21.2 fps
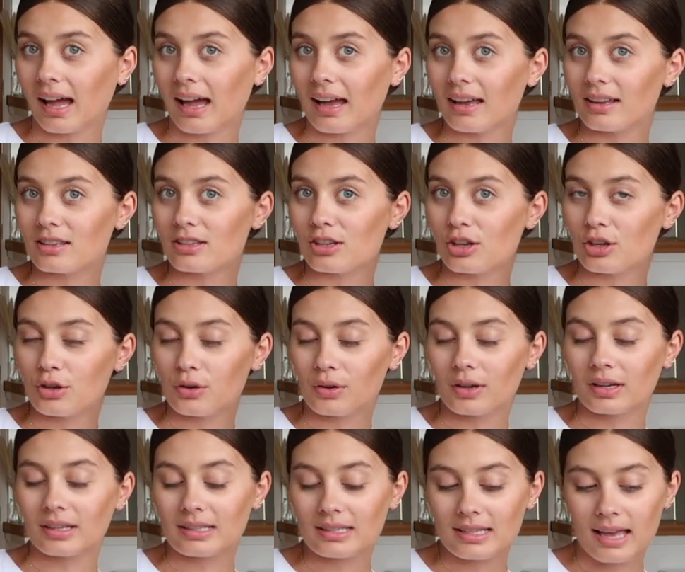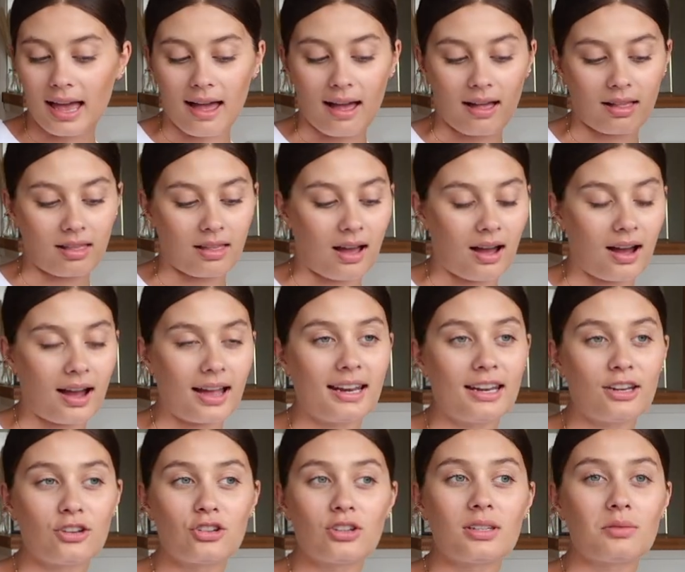As you can tell, I
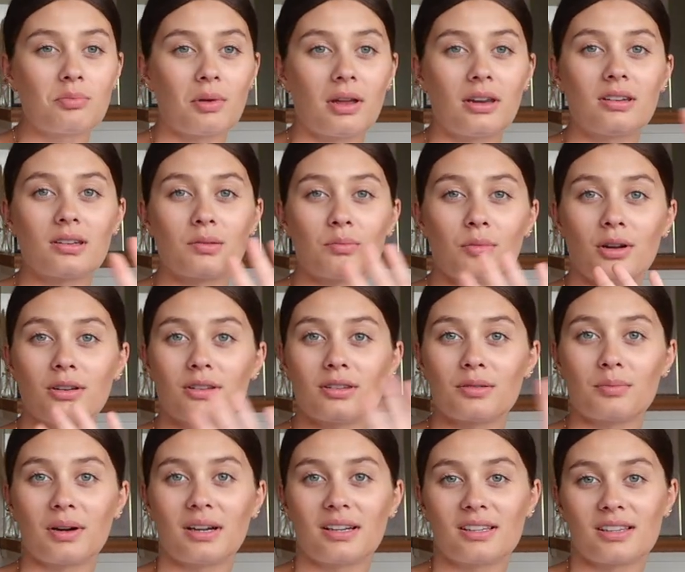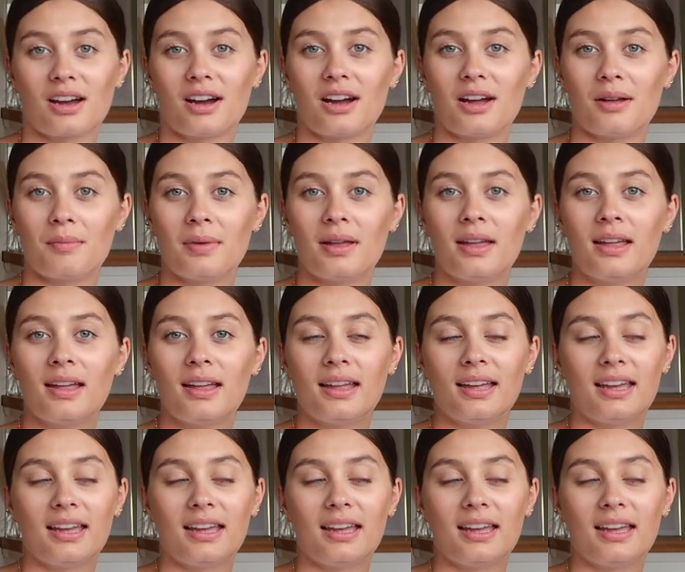literally spend most of my time